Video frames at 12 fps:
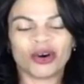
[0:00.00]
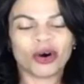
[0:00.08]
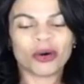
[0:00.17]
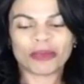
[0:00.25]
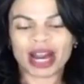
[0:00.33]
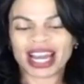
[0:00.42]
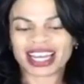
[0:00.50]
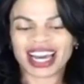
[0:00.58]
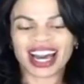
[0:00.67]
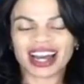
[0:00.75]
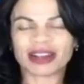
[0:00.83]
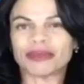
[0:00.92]
Oh my
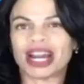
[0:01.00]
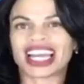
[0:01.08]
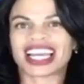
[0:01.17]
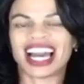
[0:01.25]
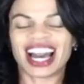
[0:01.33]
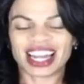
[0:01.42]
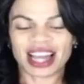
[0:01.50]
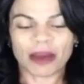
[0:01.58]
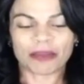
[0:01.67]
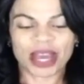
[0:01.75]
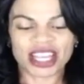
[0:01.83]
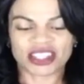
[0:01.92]
God,
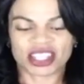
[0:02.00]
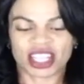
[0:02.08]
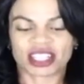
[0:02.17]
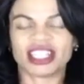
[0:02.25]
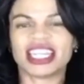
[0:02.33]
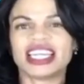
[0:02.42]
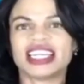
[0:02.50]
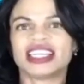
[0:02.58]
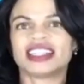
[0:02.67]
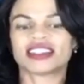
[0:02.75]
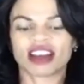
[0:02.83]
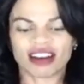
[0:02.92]
our basic
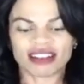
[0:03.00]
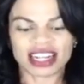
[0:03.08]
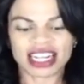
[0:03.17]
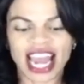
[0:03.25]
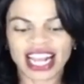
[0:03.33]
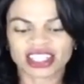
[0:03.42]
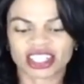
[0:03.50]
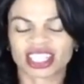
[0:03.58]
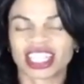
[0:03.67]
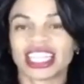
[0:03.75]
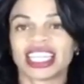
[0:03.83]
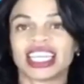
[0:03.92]
needs are
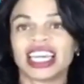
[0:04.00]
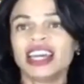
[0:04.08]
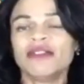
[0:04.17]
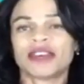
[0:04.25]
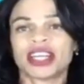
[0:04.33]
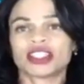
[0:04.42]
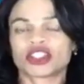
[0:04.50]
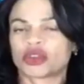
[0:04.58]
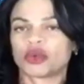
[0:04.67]
naturally given